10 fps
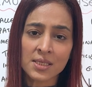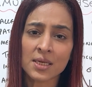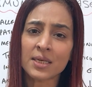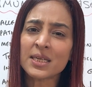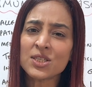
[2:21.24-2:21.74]

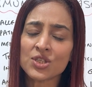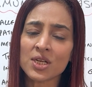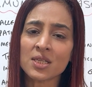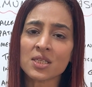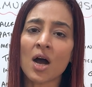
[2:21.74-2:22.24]
Certain
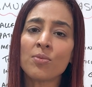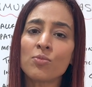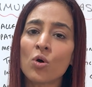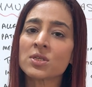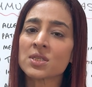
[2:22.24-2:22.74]
genes are
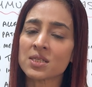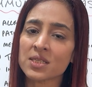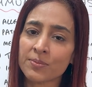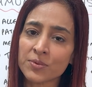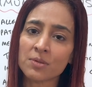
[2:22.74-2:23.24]
more
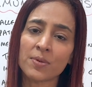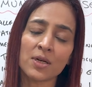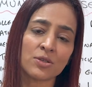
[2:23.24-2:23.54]
susceptible